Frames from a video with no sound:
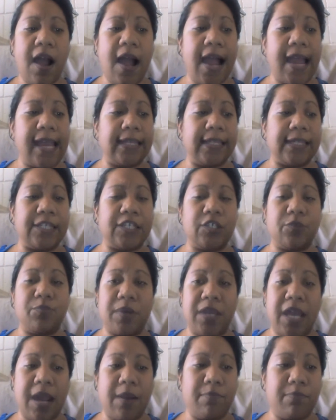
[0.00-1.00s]
islands
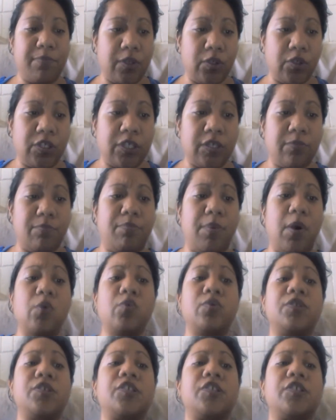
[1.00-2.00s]
began building
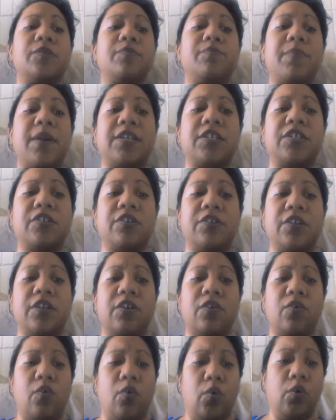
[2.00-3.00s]
boats based on
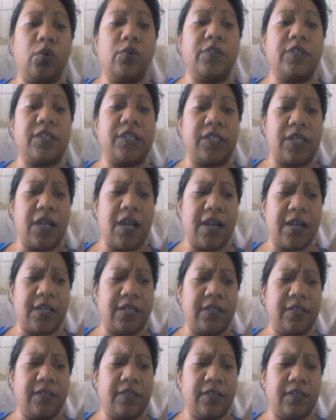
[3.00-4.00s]
the old
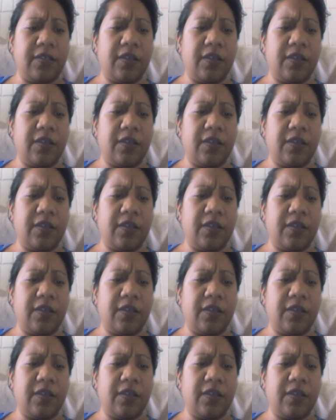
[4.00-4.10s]
designs.